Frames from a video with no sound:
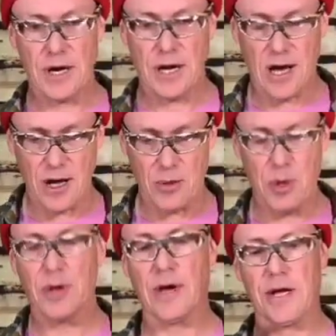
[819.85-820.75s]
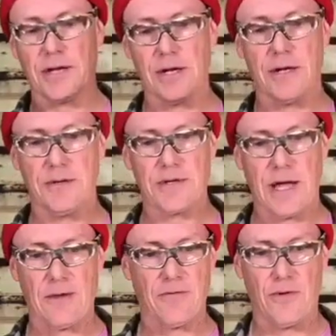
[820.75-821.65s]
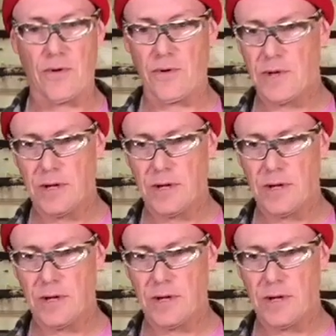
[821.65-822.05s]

hub and you use that for